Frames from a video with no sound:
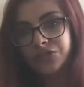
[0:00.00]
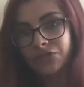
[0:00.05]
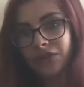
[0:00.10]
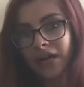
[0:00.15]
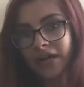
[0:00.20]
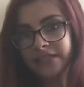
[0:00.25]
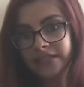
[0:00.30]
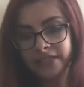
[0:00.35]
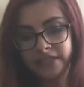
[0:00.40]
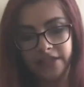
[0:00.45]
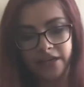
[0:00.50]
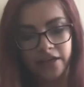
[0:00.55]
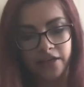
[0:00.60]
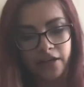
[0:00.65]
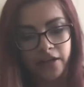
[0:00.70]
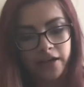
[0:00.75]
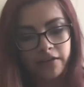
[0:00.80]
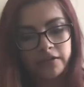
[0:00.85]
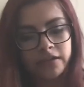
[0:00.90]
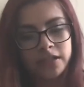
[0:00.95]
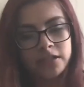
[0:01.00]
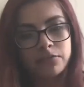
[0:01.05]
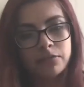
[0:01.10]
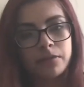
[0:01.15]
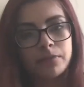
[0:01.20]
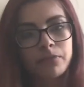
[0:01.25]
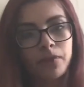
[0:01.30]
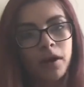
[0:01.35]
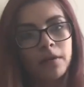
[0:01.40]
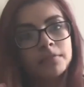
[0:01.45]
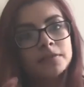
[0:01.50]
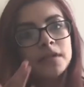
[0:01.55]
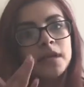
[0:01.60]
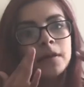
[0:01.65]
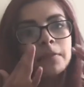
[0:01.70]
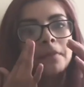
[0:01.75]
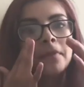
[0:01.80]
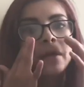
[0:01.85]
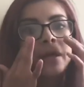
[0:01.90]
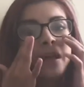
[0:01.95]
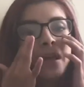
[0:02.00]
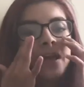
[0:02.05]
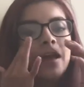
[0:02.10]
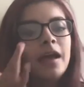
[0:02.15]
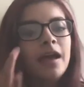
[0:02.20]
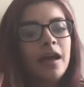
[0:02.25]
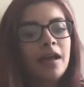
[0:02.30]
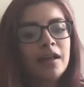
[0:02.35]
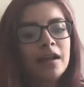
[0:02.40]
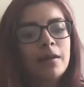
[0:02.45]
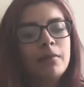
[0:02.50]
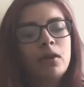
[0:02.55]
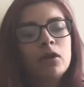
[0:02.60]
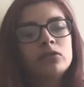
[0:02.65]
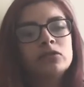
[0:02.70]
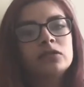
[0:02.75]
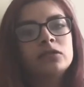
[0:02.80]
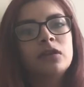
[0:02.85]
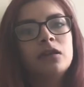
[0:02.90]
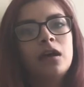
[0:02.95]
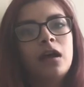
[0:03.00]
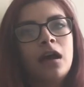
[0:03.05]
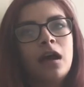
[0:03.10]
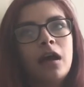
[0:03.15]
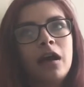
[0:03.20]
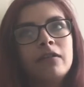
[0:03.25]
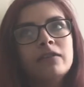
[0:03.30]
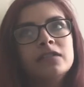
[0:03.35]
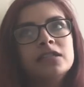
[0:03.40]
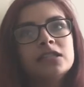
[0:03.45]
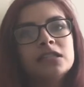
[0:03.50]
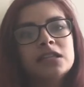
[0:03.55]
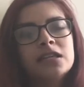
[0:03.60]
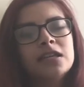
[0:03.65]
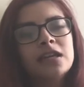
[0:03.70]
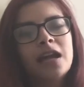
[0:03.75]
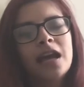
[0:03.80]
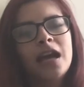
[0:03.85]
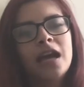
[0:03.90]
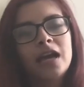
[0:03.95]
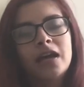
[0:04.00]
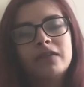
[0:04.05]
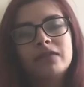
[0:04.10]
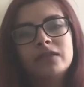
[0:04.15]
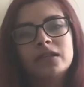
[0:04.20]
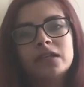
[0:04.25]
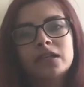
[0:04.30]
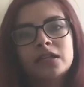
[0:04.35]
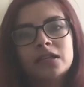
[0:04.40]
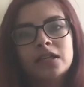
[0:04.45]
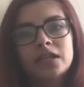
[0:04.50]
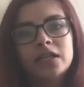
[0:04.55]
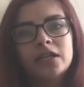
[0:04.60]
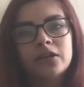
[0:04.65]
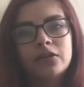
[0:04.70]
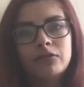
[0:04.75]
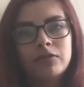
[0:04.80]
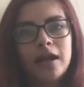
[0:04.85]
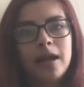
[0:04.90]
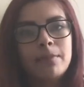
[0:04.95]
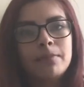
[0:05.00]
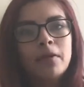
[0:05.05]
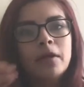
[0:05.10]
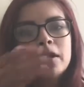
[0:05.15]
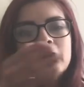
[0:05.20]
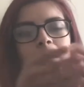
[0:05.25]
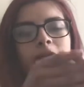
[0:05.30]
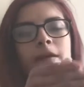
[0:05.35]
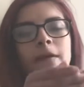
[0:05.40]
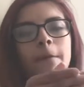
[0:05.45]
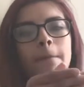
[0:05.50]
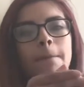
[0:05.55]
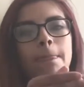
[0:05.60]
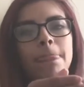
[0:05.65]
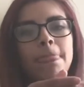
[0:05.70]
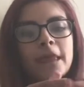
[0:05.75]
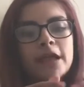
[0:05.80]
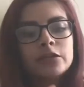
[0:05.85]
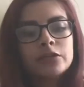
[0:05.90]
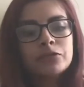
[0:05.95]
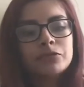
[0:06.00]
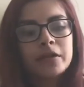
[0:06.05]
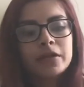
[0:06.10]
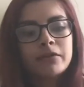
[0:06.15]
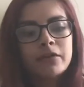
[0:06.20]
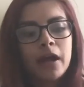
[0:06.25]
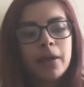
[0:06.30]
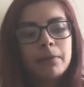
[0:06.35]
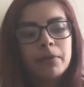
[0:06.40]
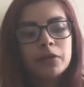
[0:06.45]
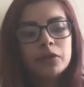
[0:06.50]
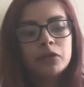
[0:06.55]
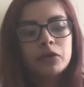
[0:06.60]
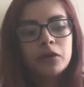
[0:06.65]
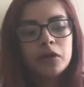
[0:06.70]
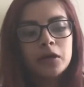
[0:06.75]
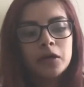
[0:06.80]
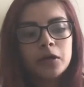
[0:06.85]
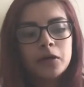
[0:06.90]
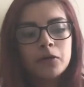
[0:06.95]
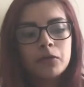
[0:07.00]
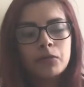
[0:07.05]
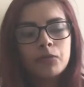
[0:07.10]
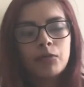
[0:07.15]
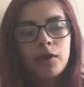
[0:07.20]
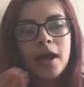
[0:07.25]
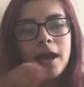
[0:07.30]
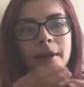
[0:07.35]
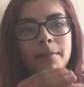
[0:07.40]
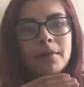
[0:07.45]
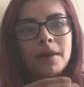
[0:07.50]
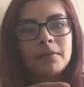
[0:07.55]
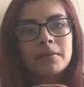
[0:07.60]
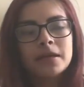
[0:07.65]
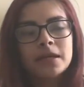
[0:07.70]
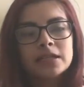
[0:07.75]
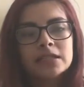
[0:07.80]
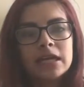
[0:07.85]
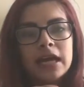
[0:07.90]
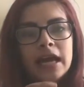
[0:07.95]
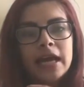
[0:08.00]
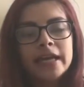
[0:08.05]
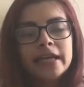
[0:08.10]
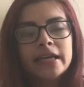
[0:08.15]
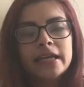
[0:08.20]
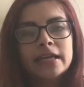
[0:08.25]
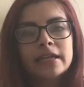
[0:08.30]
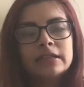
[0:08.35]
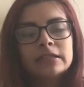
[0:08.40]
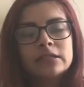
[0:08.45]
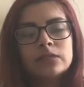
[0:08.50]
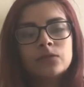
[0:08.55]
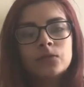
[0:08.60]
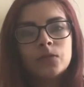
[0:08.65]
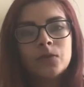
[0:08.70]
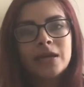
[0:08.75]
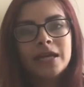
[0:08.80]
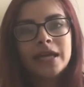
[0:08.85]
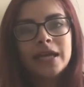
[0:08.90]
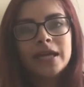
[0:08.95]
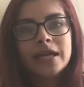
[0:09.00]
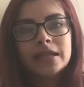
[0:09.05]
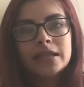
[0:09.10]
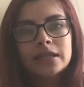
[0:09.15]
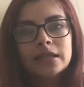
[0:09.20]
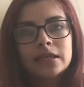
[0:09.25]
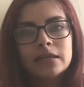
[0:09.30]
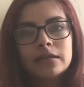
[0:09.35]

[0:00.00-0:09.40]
Grass in there, and everything's gonna be propped up. And I'm also obviously gonna have the clear wrap on it. So whenever I put the wrap, I'm gonna tie it with